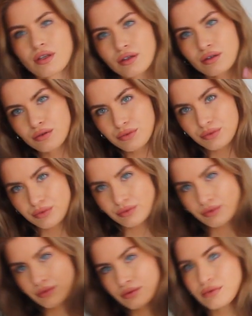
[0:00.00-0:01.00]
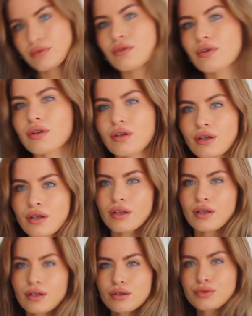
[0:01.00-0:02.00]
cute little tee. I
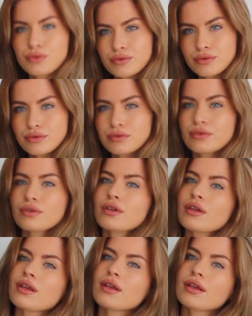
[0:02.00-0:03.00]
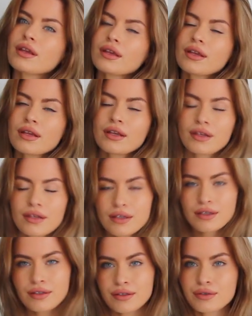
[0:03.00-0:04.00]
got this from Boohoo as well, and
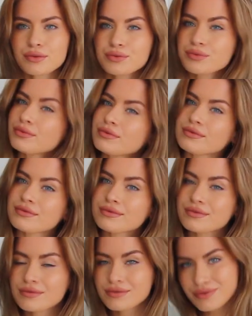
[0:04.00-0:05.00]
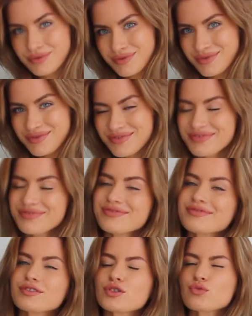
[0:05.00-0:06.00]
then I just paired it with this
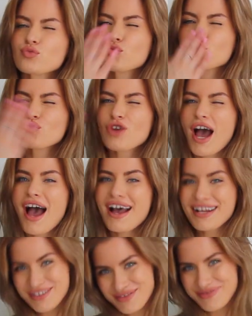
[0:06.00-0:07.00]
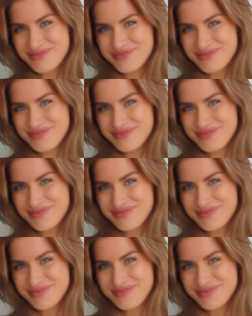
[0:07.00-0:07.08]
backpack that is actually from